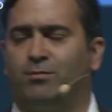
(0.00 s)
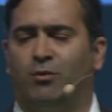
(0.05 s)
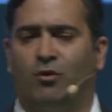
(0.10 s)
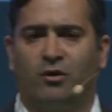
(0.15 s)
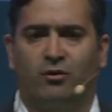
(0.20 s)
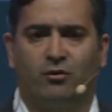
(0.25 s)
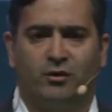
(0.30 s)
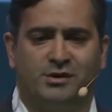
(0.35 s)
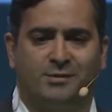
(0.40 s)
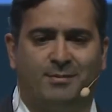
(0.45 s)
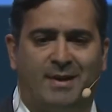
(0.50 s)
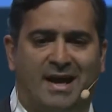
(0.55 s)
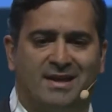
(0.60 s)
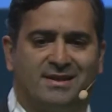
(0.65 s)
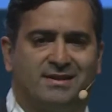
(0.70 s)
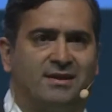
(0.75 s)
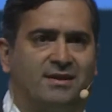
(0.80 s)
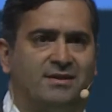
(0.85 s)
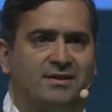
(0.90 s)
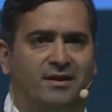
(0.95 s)
born with
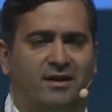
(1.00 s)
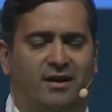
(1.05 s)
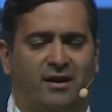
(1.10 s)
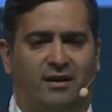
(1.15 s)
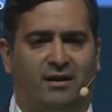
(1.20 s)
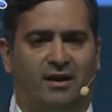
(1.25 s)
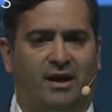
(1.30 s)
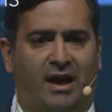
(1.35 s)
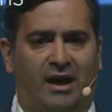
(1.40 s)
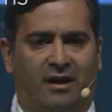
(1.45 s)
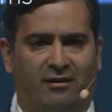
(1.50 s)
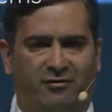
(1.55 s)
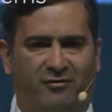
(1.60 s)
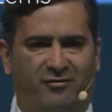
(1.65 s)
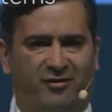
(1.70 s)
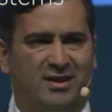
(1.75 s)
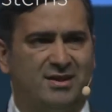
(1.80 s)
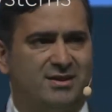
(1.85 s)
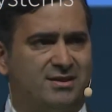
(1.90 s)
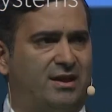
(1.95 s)
spasticity and
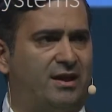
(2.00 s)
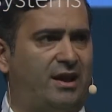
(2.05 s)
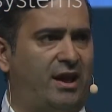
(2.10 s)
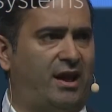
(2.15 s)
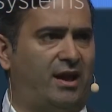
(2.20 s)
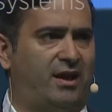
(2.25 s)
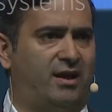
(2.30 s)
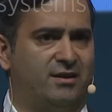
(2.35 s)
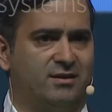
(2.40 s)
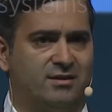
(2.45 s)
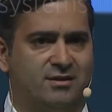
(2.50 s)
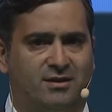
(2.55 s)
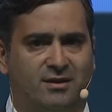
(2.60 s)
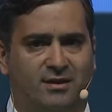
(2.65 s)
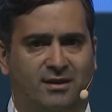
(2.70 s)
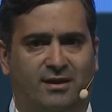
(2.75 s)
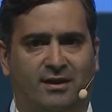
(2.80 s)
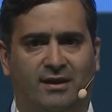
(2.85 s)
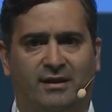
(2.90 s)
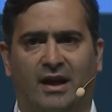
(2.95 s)
fisted hands
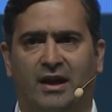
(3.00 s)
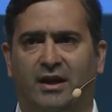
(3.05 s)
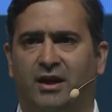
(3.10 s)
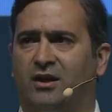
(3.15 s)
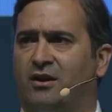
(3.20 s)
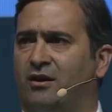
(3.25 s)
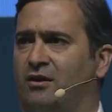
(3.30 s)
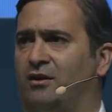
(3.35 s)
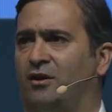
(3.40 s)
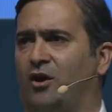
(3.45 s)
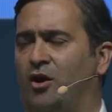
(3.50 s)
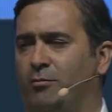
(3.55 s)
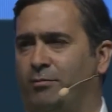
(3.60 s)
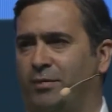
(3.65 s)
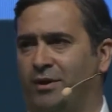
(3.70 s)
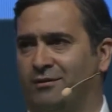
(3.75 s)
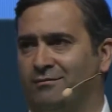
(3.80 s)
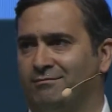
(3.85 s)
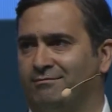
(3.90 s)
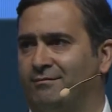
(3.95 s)
that he couldn't
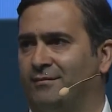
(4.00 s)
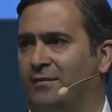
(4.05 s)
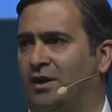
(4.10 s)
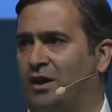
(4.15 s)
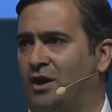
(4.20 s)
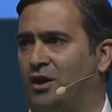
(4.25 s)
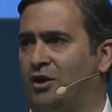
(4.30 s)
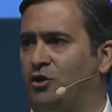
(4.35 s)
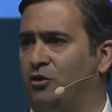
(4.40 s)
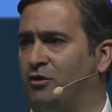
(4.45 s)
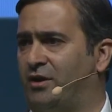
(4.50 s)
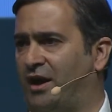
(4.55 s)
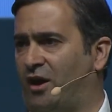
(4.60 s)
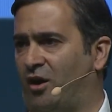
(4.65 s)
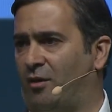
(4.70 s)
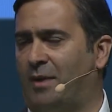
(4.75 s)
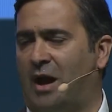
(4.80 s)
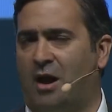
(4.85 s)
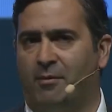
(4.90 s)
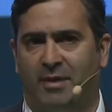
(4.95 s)
open, you'd care
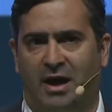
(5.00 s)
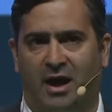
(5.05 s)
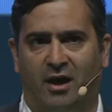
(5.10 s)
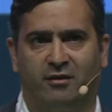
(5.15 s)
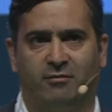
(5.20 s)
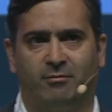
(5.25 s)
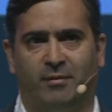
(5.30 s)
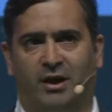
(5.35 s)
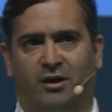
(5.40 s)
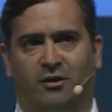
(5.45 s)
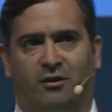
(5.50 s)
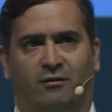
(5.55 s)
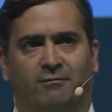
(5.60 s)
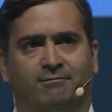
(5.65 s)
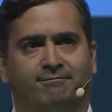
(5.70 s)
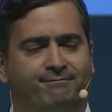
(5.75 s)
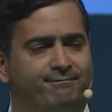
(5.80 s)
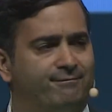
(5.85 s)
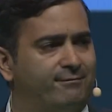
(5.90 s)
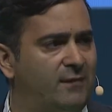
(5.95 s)
about PathMaker.
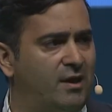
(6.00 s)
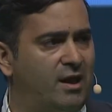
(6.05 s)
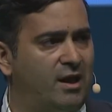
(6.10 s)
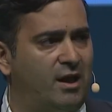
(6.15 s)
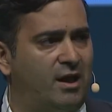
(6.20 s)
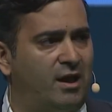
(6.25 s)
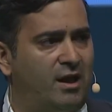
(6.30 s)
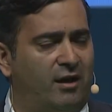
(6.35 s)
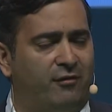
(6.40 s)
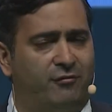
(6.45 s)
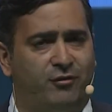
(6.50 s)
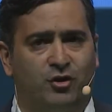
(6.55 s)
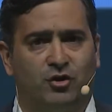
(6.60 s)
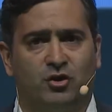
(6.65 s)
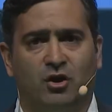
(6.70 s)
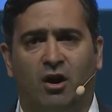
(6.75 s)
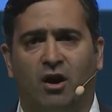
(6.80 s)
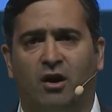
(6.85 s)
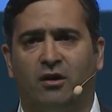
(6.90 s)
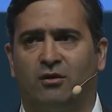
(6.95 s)
If your
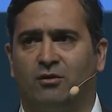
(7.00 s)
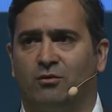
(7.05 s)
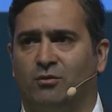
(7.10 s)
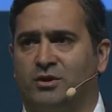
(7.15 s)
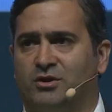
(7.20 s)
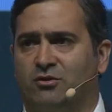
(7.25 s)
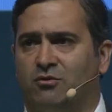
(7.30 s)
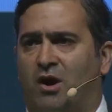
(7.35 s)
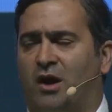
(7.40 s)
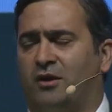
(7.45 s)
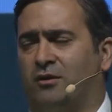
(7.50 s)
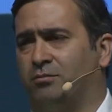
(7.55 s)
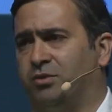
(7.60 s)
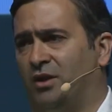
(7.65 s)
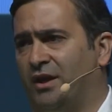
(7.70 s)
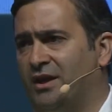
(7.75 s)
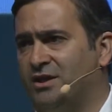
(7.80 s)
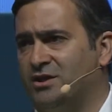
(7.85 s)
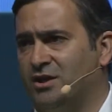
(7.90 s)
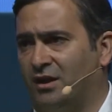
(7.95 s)
daughter was
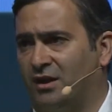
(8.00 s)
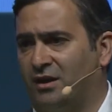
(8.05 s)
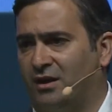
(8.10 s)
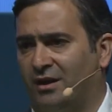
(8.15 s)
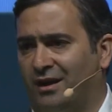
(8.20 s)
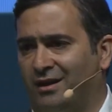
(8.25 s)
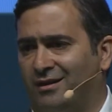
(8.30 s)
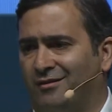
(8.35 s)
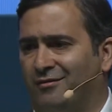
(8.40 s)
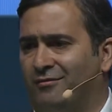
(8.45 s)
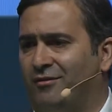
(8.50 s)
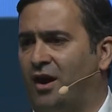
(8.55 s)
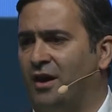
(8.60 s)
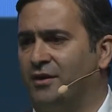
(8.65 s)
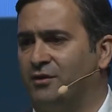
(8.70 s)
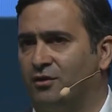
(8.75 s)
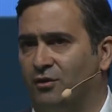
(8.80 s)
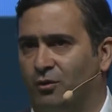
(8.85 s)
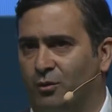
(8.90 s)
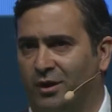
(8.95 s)
quadriplegic and
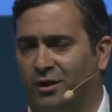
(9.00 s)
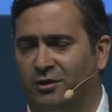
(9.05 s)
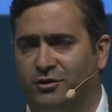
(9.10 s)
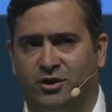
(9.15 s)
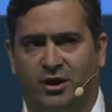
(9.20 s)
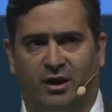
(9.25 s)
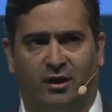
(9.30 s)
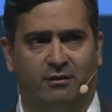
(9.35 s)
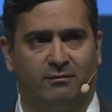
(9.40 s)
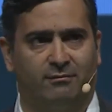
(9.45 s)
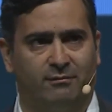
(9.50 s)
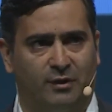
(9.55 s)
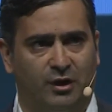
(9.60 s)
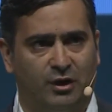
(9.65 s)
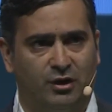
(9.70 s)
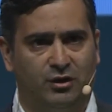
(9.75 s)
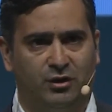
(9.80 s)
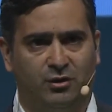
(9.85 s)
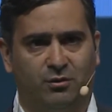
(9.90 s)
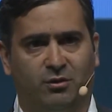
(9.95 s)
confined to a wheelchair,
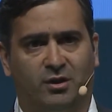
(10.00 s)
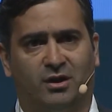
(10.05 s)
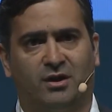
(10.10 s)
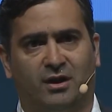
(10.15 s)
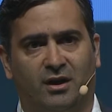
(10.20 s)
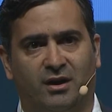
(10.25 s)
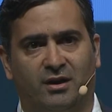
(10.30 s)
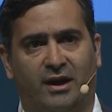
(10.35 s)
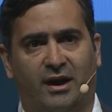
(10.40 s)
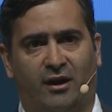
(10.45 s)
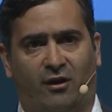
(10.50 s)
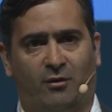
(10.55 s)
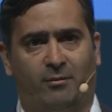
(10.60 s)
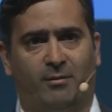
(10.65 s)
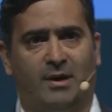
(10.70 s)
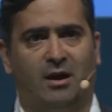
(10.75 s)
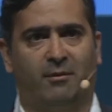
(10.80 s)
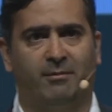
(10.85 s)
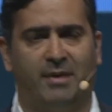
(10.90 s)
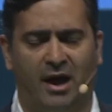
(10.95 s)
you would care
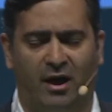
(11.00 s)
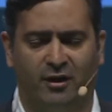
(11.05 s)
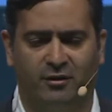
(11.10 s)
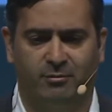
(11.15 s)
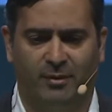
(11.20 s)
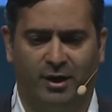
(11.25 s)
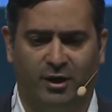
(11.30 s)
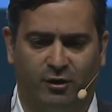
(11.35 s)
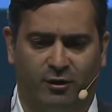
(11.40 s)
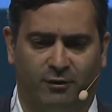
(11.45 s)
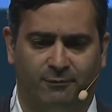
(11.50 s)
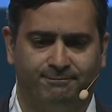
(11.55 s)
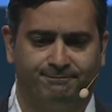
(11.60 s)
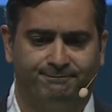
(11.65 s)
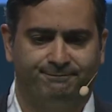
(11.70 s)
about PathMaker.